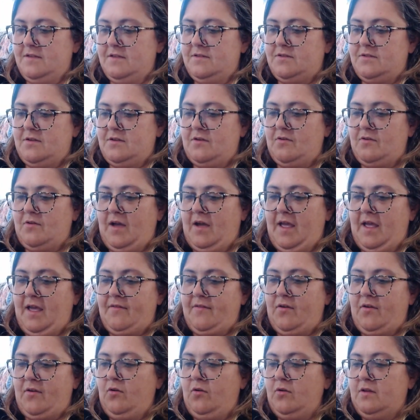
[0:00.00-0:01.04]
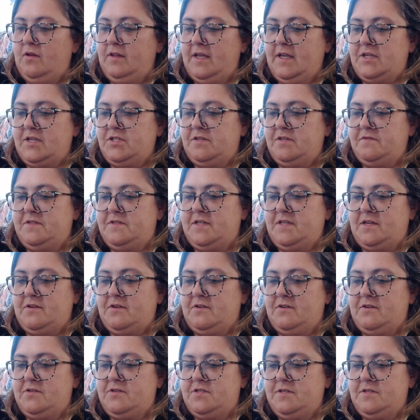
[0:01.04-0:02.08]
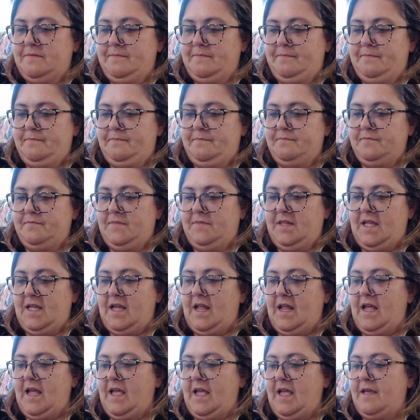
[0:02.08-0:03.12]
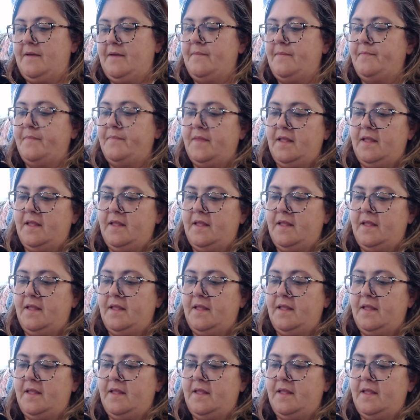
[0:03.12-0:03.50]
So I have a whole collection of stickers that I